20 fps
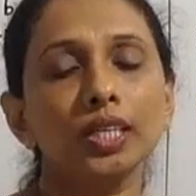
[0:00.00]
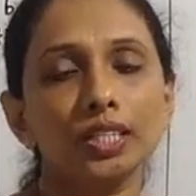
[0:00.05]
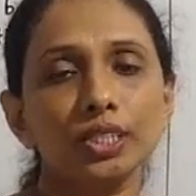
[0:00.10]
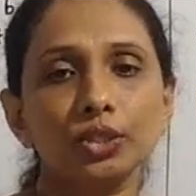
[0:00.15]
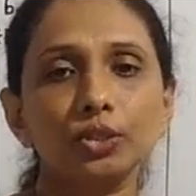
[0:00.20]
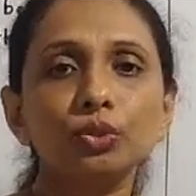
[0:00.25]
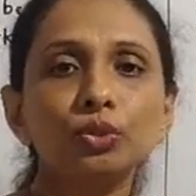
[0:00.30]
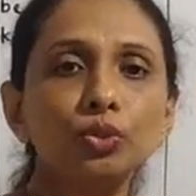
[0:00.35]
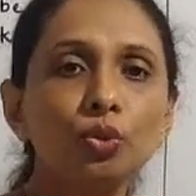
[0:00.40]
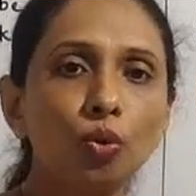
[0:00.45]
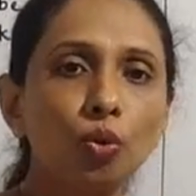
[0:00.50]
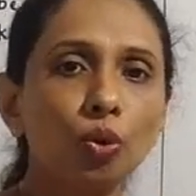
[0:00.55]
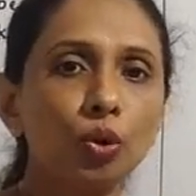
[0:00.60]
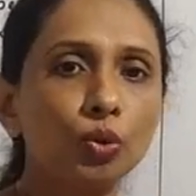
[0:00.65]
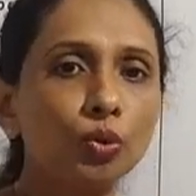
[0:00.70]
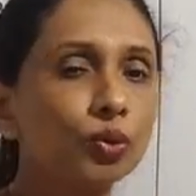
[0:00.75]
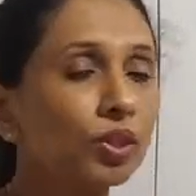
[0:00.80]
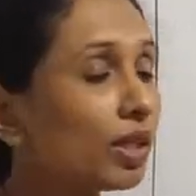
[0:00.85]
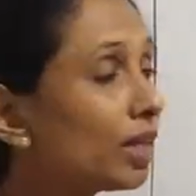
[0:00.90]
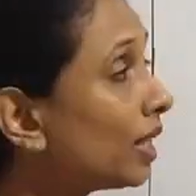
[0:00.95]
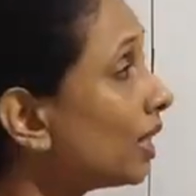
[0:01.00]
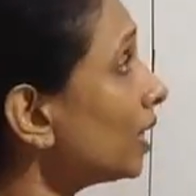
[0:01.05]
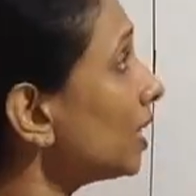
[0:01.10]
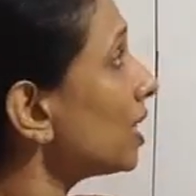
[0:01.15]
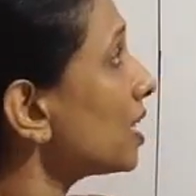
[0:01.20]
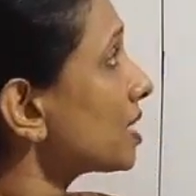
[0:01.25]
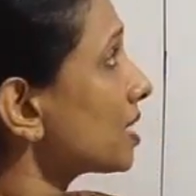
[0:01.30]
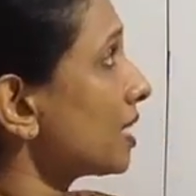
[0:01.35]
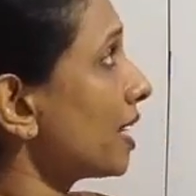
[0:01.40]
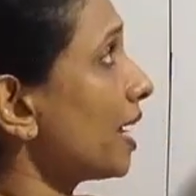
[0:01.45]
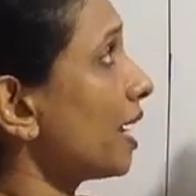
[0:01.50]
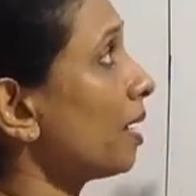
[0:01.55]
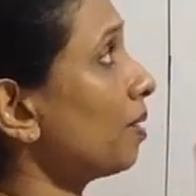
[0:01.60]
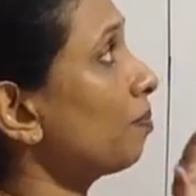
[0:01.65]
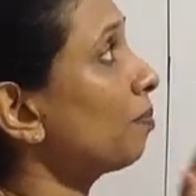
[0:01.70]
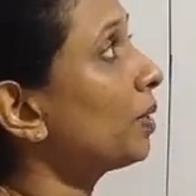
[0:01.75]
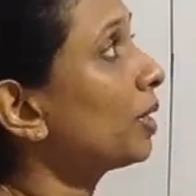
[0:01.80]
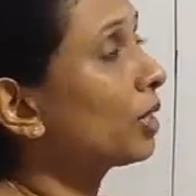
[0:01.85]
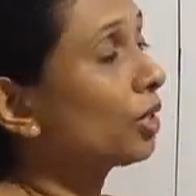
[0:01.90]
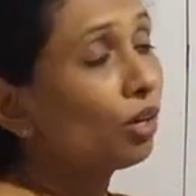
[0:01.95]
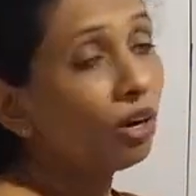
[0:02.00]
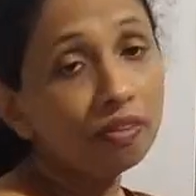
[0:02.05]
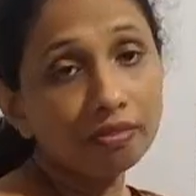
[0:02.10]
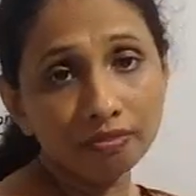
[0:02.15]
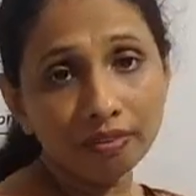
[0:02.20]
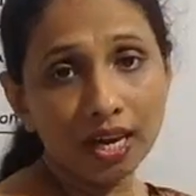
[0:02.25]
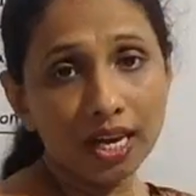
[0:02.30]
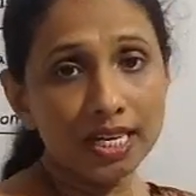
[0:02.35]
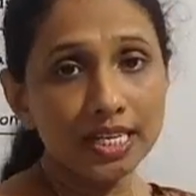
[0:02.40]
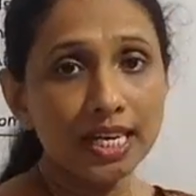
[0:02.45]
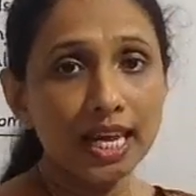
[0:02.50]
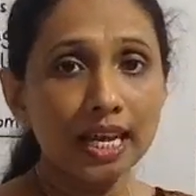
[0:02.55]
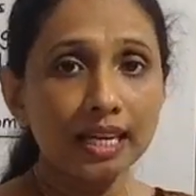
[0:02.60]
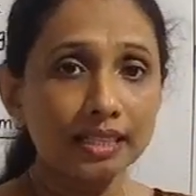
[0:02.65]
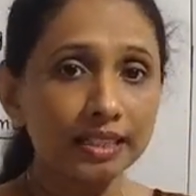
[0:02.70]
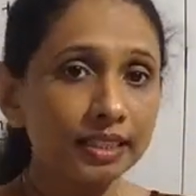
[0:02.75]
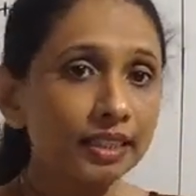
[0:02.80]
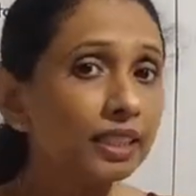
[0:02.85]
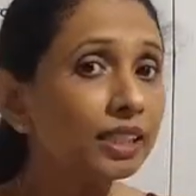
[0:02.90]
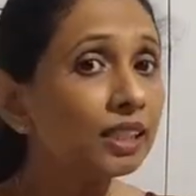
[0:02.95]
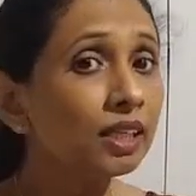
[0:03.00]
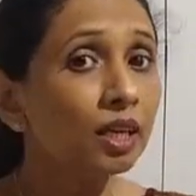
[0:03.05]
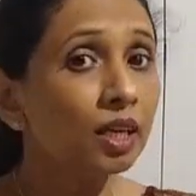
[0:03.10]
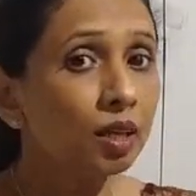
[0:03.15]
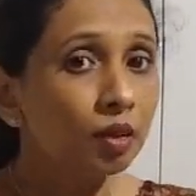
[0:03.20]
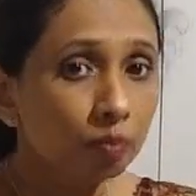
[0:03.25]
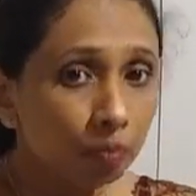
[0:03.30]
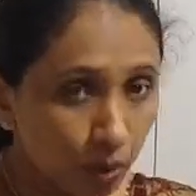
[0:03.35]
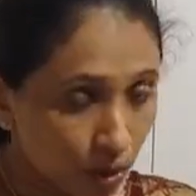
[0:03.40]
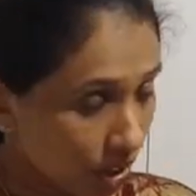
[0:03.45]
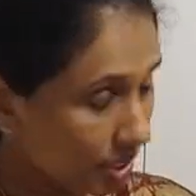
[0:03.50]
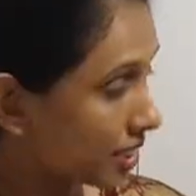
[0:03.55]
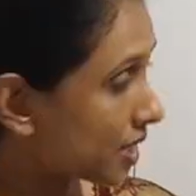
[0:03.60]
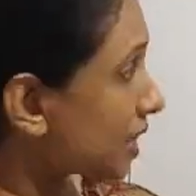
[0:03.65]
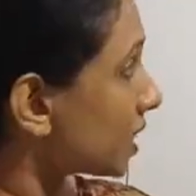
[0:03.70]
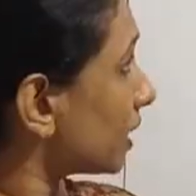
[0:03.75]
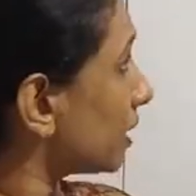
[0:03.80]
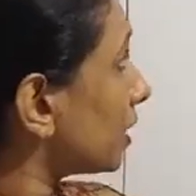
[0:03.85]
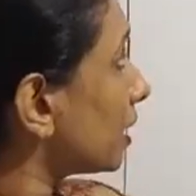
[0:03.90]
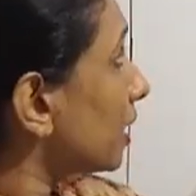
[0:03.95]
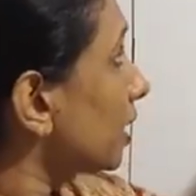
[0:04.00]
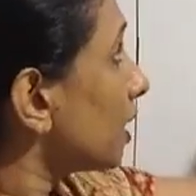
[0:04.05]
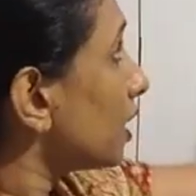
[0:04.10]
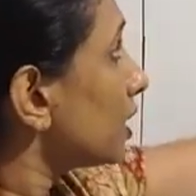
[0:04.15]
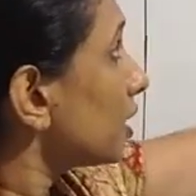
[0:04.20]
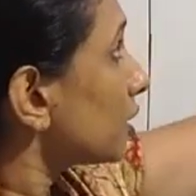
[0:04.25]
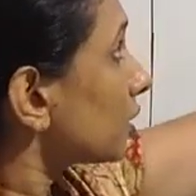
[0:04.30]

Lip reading: It should go to the statement of financial position.